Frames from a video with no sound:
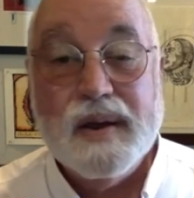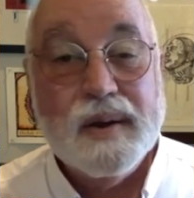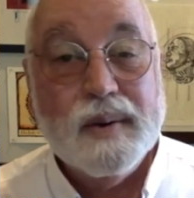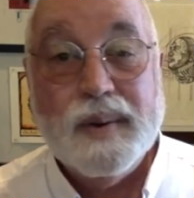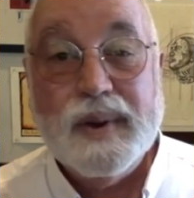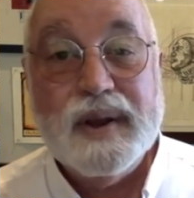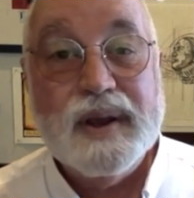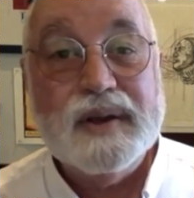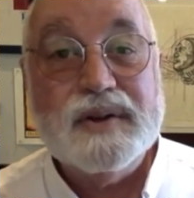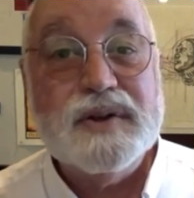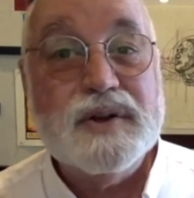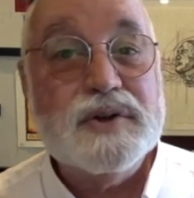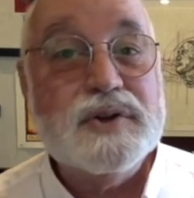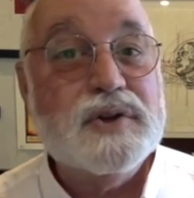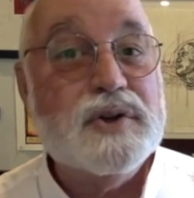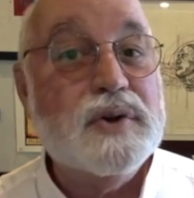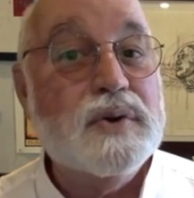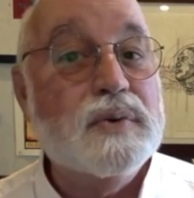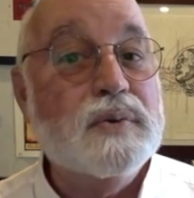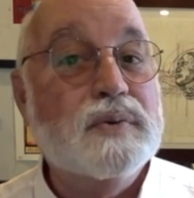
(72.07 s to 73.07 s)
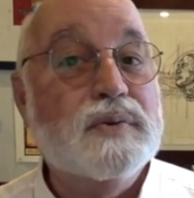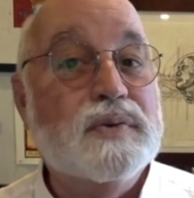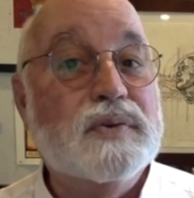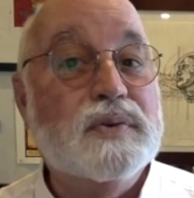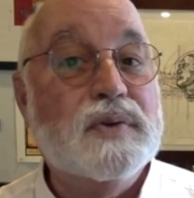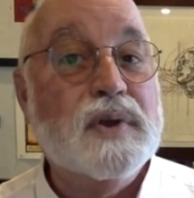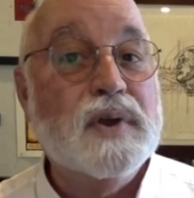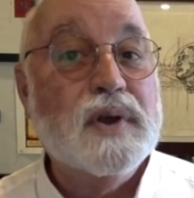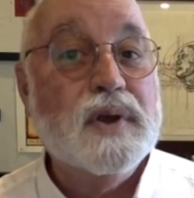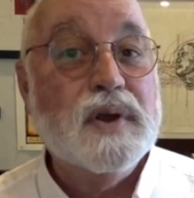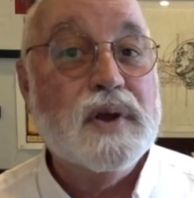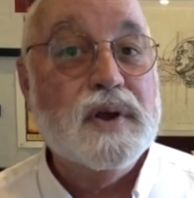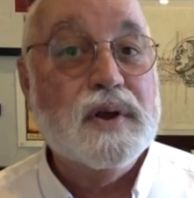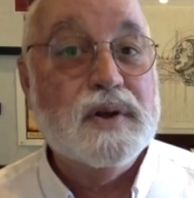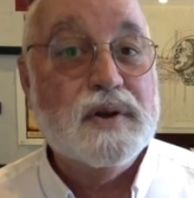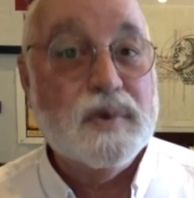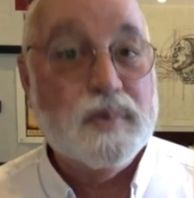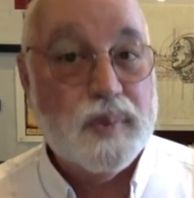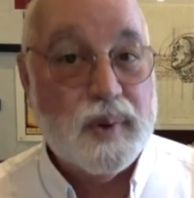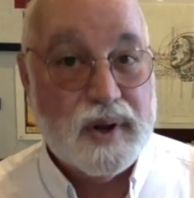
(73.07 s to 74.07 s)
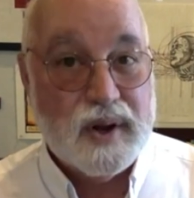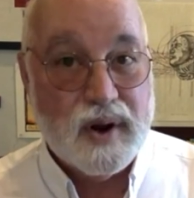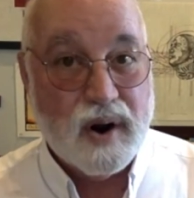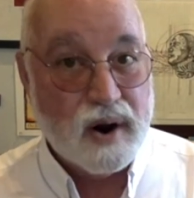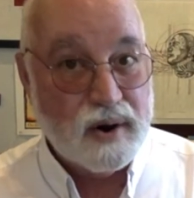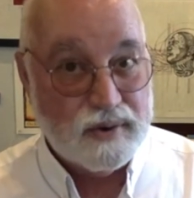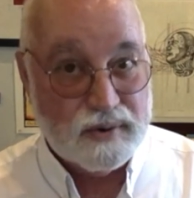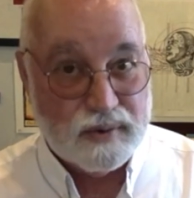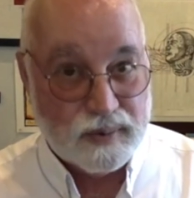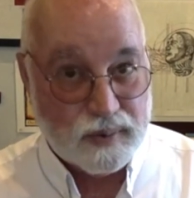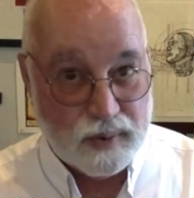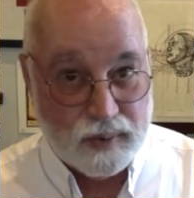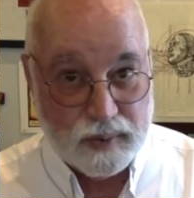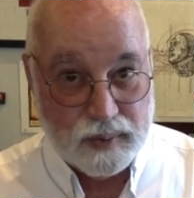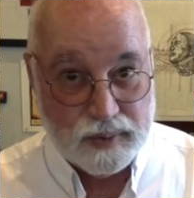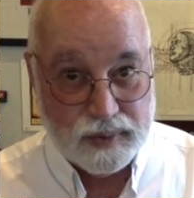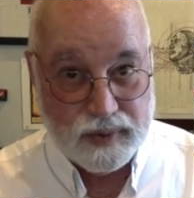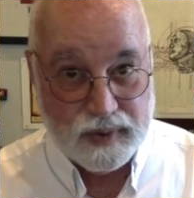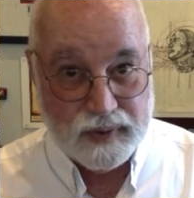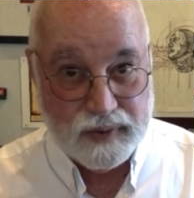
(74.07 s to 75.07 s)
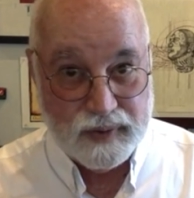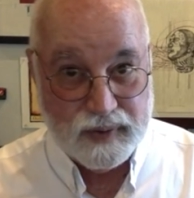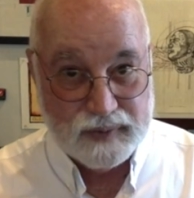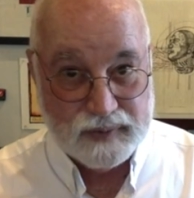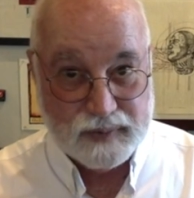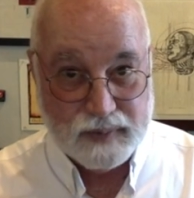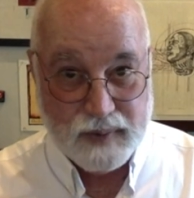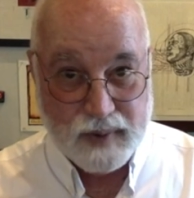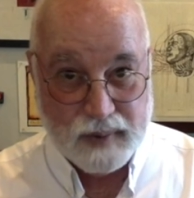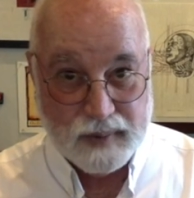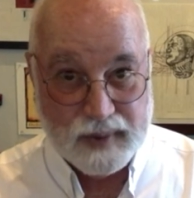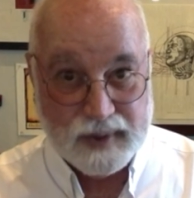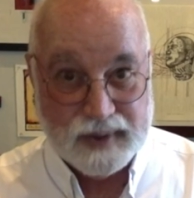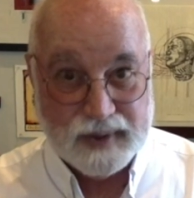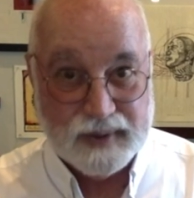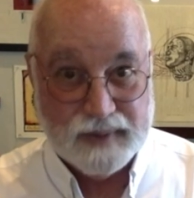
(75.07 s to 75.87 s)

We get to choose to be our truth in this moment.